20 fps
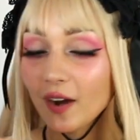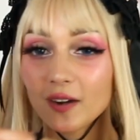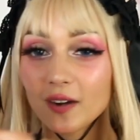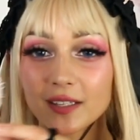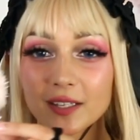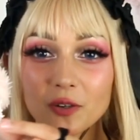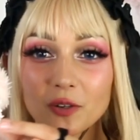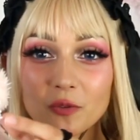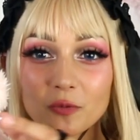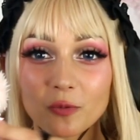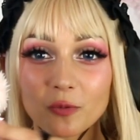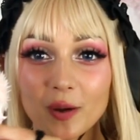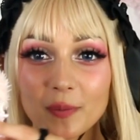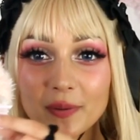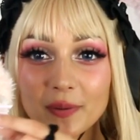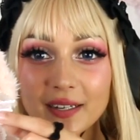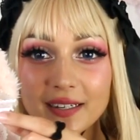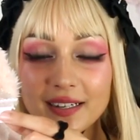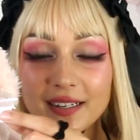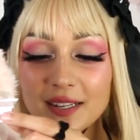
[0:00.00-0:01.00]
Her little
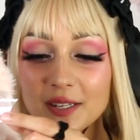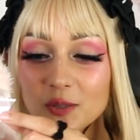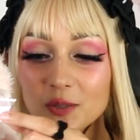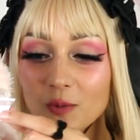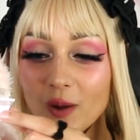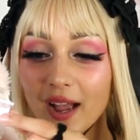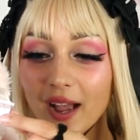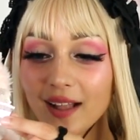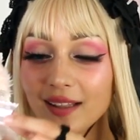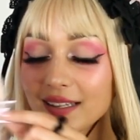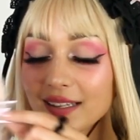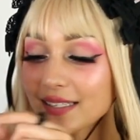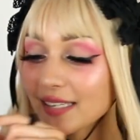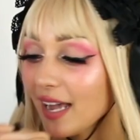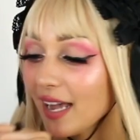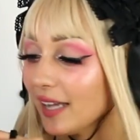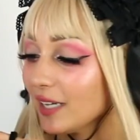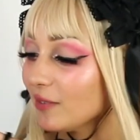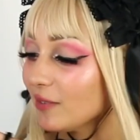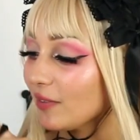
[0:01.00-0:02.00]
ribbon as well is
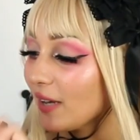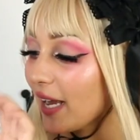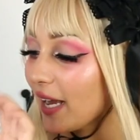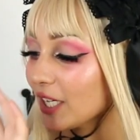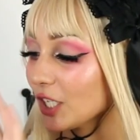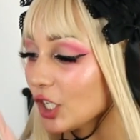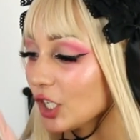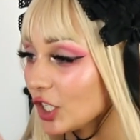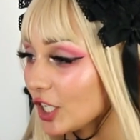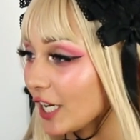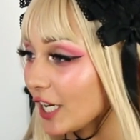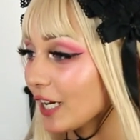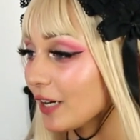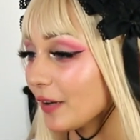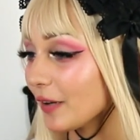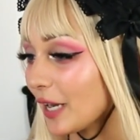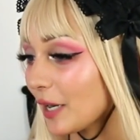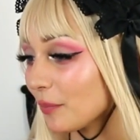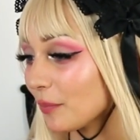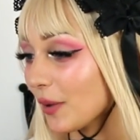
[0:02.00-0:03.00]
kind of like
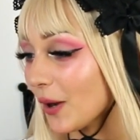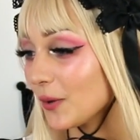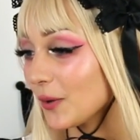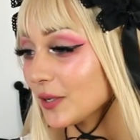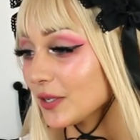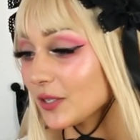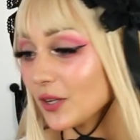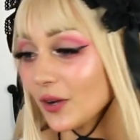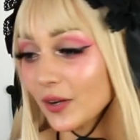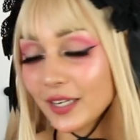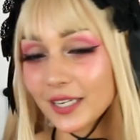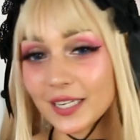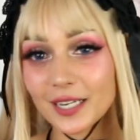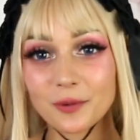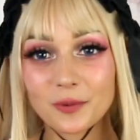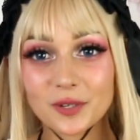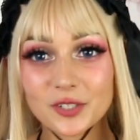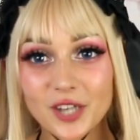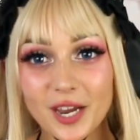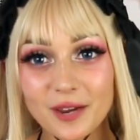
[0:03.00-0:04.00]
sheer and polka dotty,
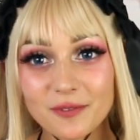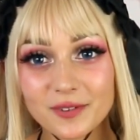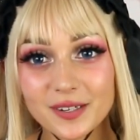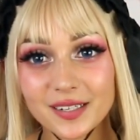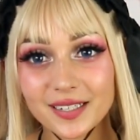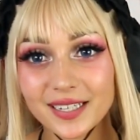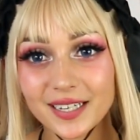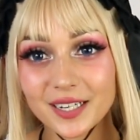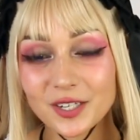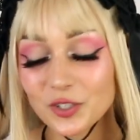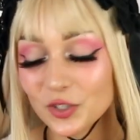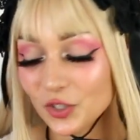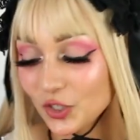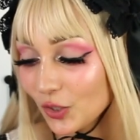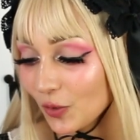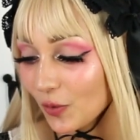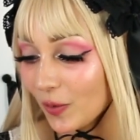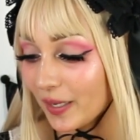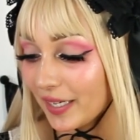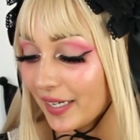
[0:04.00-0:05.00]
which I really
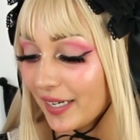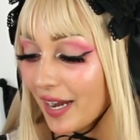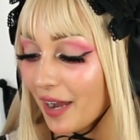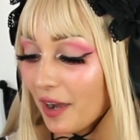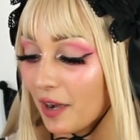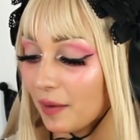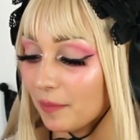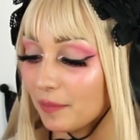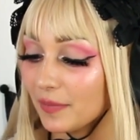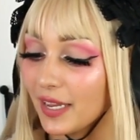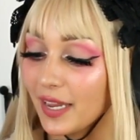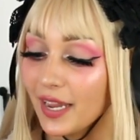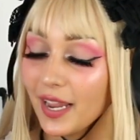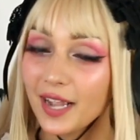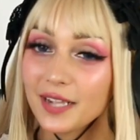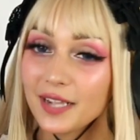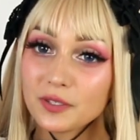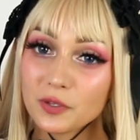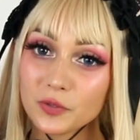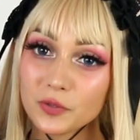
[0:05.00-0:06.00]
enjoy. Um,
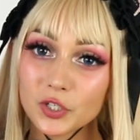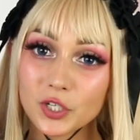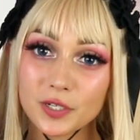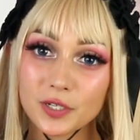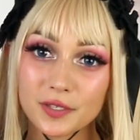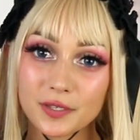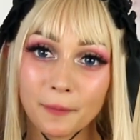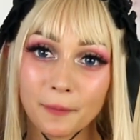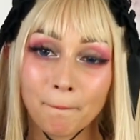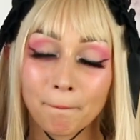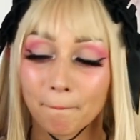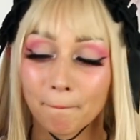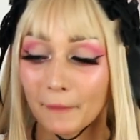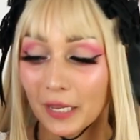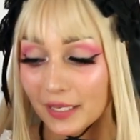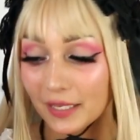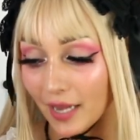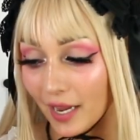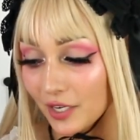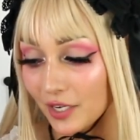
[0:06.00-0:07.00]
and so she is,
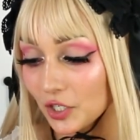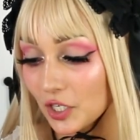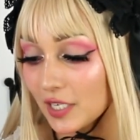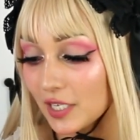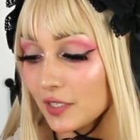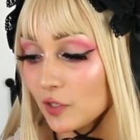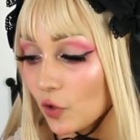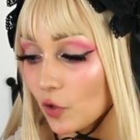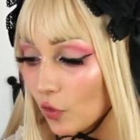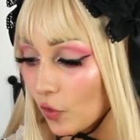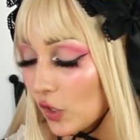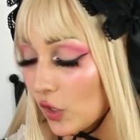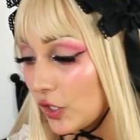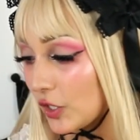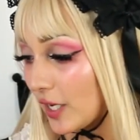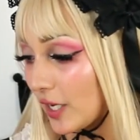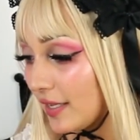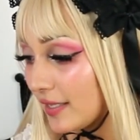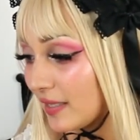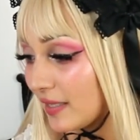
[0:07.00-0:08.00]
yeah, she is
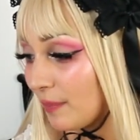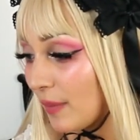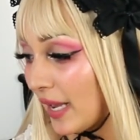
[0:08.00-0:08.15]
gorgeous.